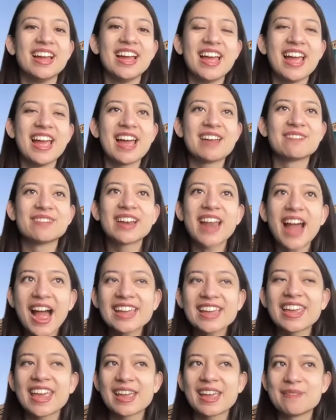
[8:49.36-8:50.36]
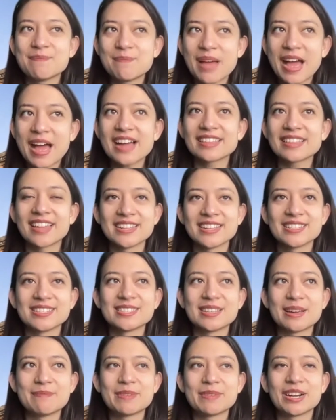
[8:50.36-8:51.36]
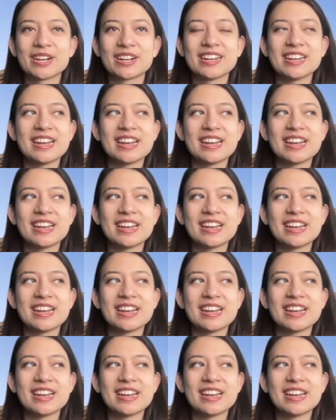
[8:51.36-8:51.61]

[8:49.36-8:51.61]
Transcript: And when I came back that summer,